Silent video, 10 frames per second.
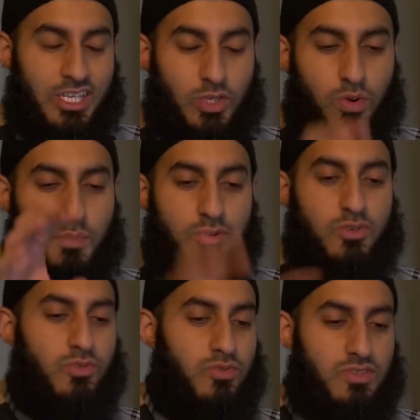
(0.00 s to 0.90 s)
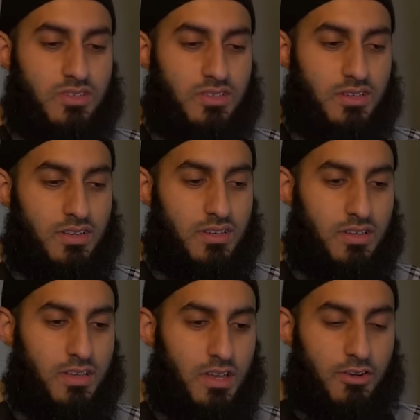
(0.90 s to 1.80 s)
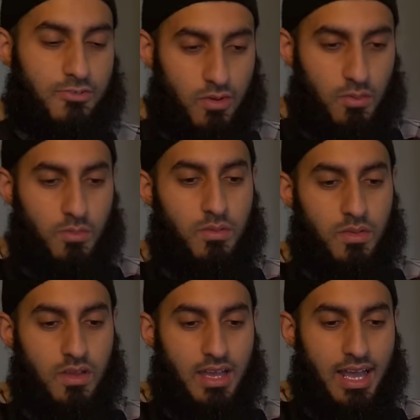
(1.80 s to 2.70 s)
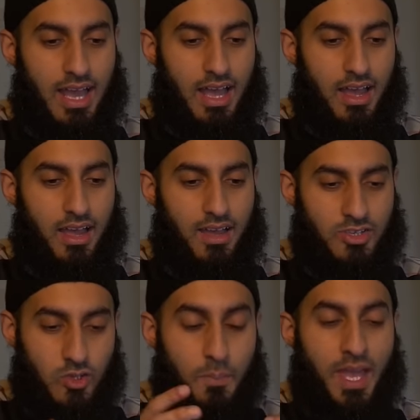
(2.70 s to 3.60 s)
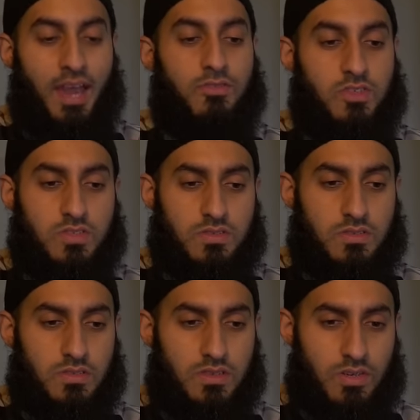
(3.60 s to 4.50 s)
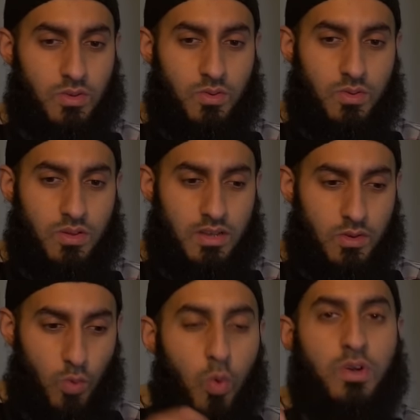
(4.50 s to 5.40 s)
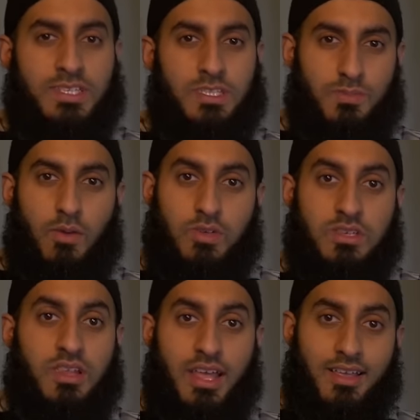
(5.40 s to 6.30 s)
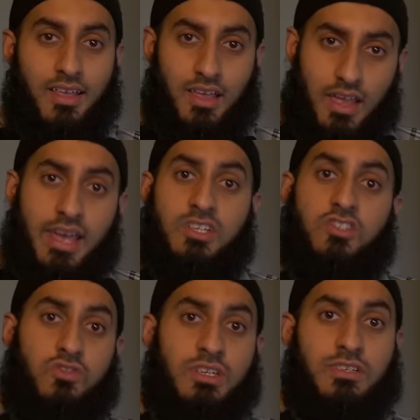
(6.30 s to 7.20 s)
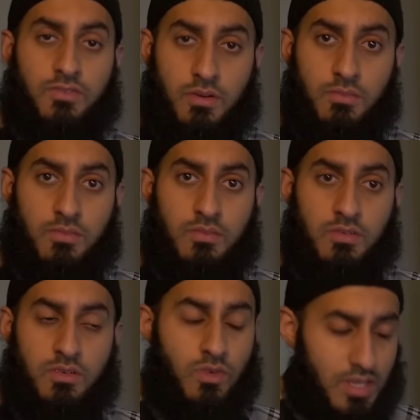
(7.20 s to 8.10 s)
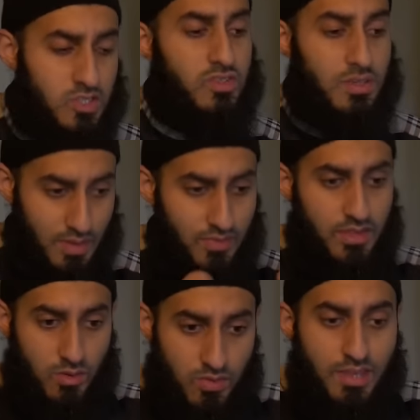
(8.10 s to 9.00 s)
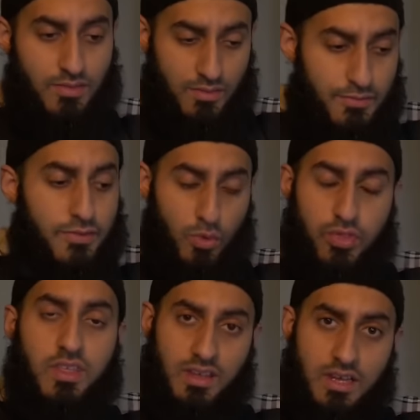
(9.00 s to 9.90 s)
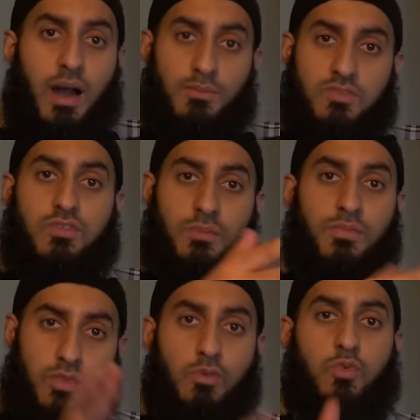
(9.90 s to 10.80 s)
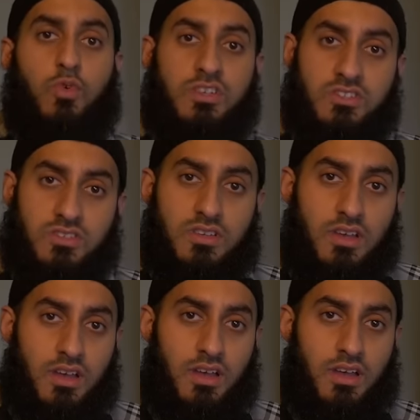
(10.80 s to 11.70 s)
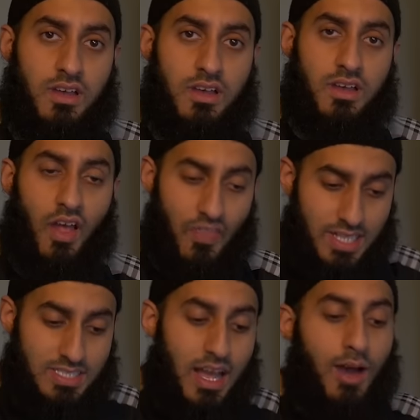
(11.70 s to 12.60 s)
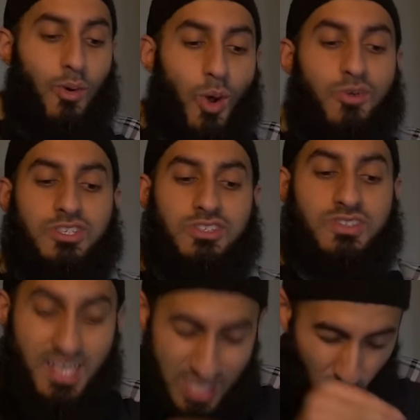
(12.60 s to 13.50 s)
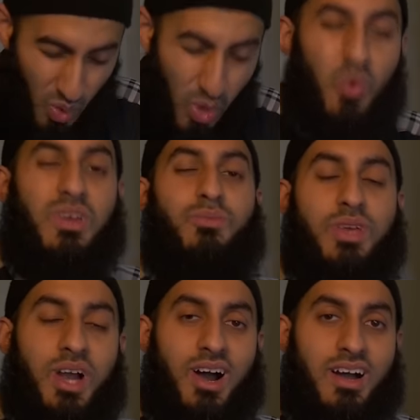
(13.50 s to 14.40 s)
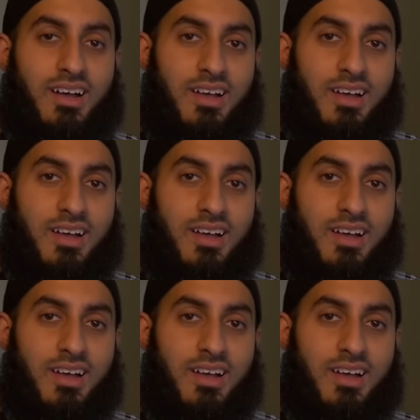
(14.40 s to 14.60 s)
You were produced from your parents, you know, organs by which they excrete from. Not excrete, but you know, the filth comes from those organs. And that's our origins. That's how lowly we are.